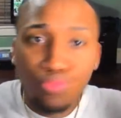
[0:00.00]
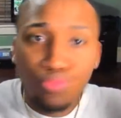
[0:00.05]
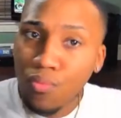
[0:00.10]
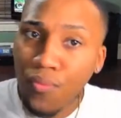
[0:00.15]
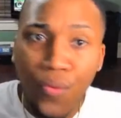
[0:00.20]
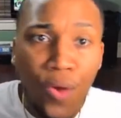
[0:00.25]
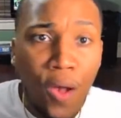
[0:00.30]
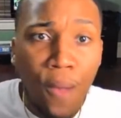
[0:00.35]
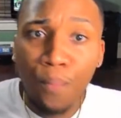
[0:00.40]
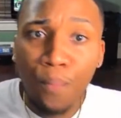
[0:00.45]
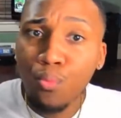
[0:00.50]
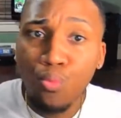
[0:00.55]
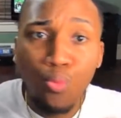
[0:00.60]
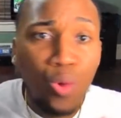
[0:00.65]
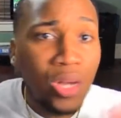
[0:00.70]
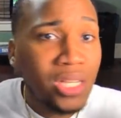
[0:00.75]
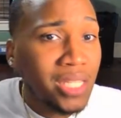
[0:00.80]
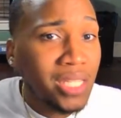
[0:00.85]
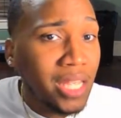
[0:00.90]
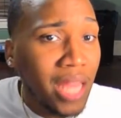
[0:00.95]
From
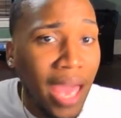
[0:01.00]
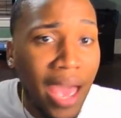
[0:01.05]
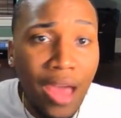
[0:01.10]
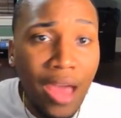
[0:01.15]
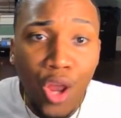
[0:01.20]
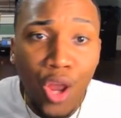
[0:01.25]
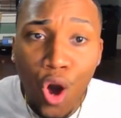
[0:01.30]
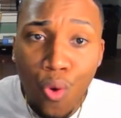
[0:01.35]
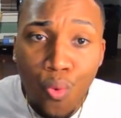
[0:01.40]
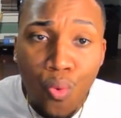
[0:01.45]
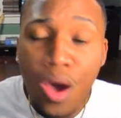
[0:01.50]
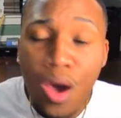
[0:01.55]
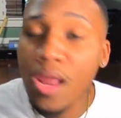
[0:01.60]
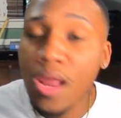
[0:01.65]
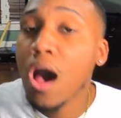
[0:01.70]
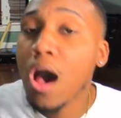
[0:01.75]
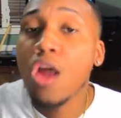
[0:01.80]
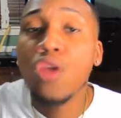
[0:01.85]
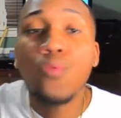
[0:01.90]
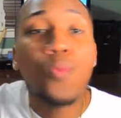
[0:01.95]
what's the 901
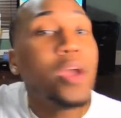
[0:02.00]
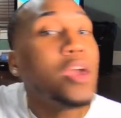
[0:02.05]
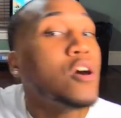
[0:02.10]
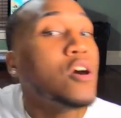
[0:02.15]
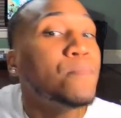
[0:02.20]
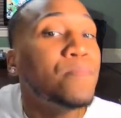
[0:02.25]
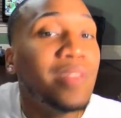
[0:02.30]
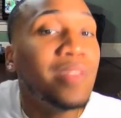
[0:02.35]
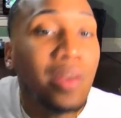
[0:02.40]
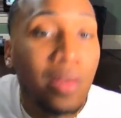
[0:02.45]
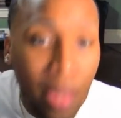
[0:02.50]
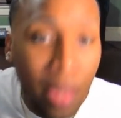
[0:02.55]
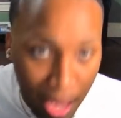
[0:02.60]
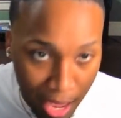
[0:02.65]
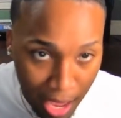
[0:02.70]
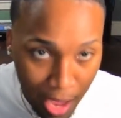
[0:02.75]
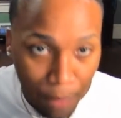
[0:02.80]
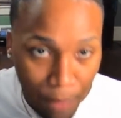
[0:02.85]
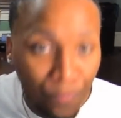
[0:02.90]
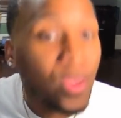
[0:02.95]
all the way up till
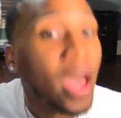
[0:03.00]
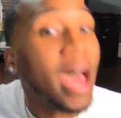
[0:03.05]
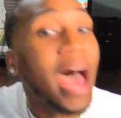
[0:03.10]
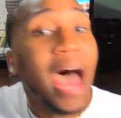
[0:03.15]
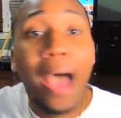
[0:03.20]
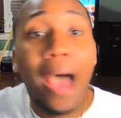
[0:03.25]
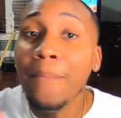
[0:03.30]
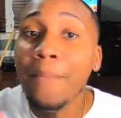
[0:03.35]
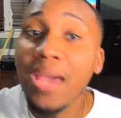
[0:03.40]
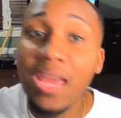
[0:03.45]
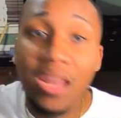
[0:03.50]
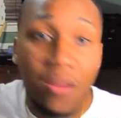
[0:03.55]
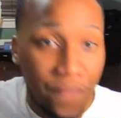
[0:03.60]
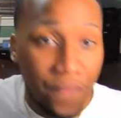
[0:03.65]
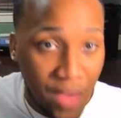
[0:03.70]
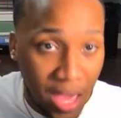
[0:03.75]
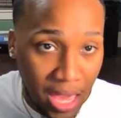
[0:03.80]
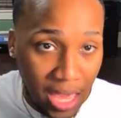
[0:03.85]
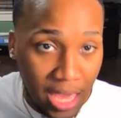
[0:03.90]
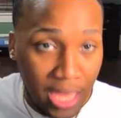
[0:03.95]
now, I've been a
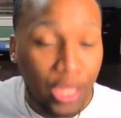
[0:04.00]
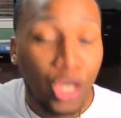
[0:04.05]
fan.